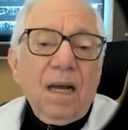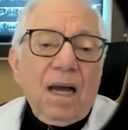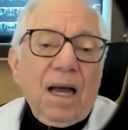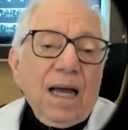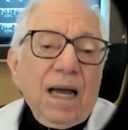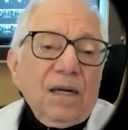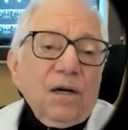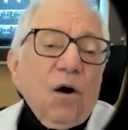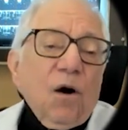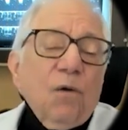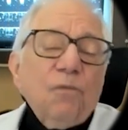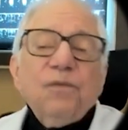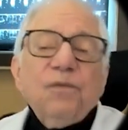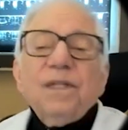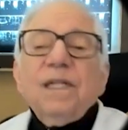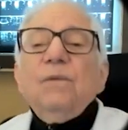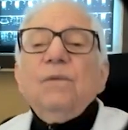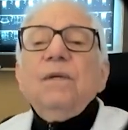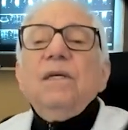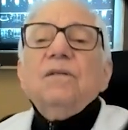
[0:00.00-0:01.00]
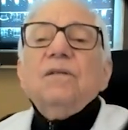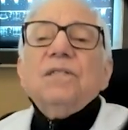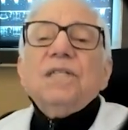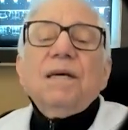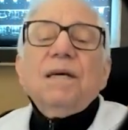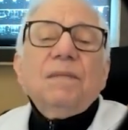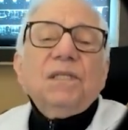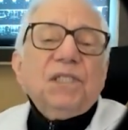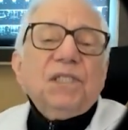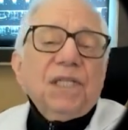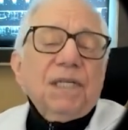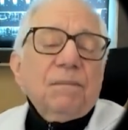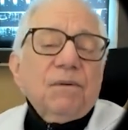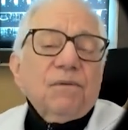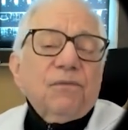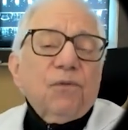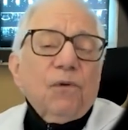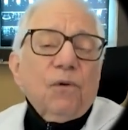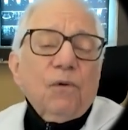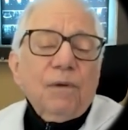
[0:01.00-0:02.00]
And hopefully we use imaging
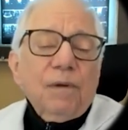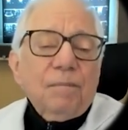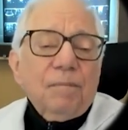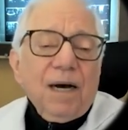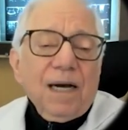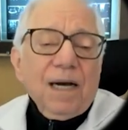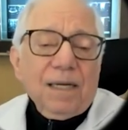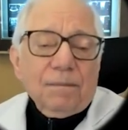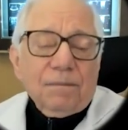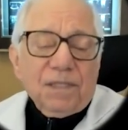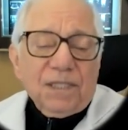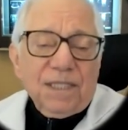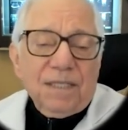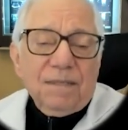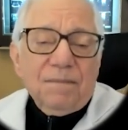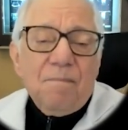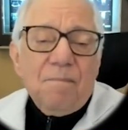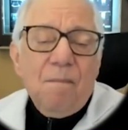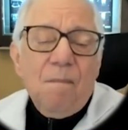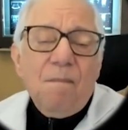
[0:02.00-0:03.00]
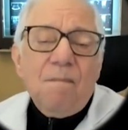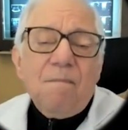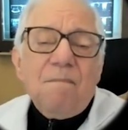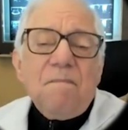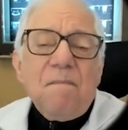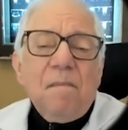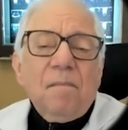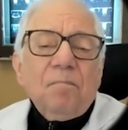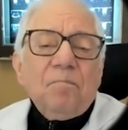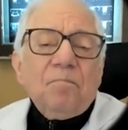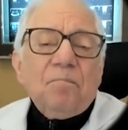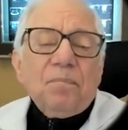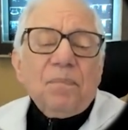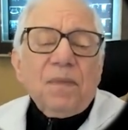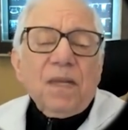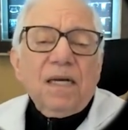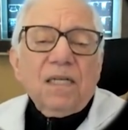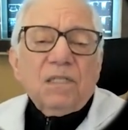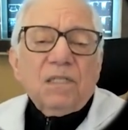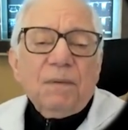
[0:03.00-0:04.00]
before we biopsy,
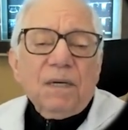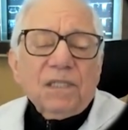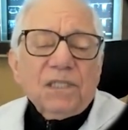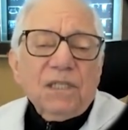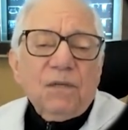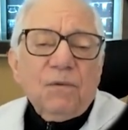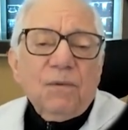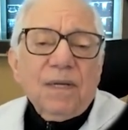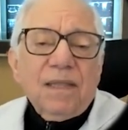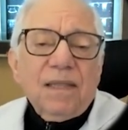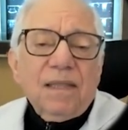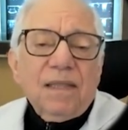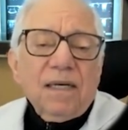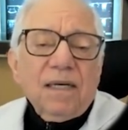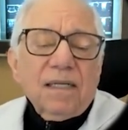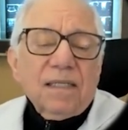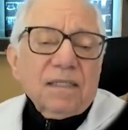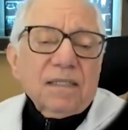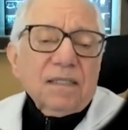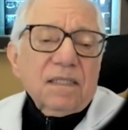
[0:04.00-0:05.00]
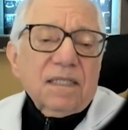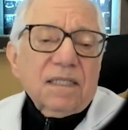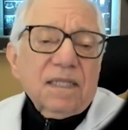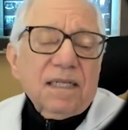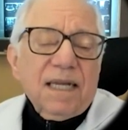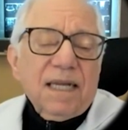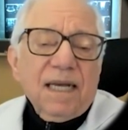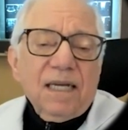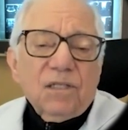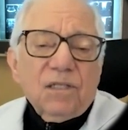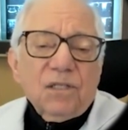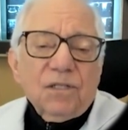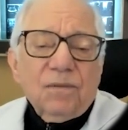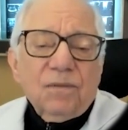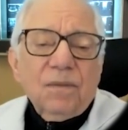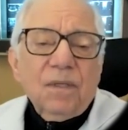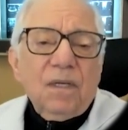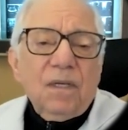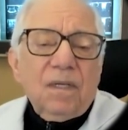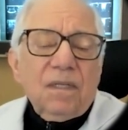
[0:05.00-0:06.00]
especially with skin
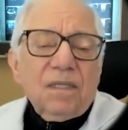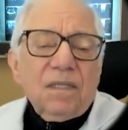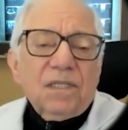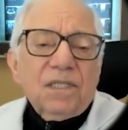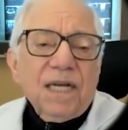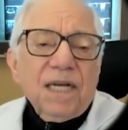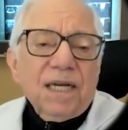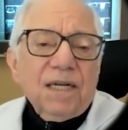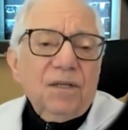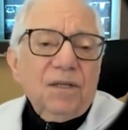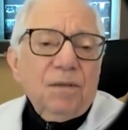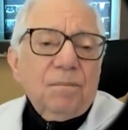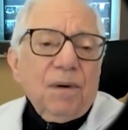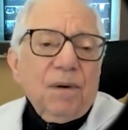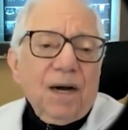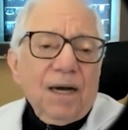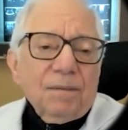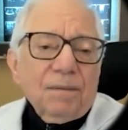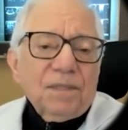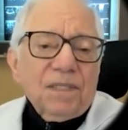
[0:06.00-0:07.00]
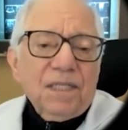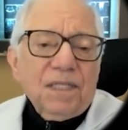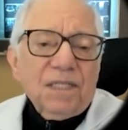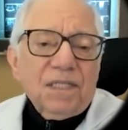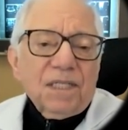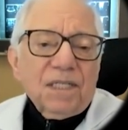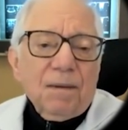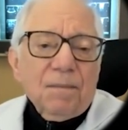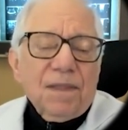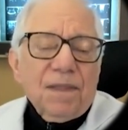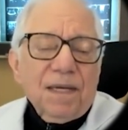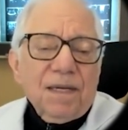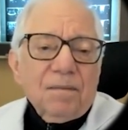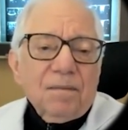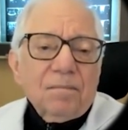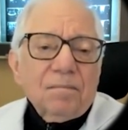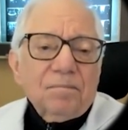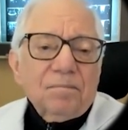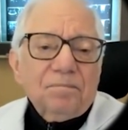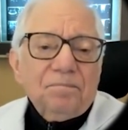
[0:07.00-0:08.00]
cancer. The second you biopsy something,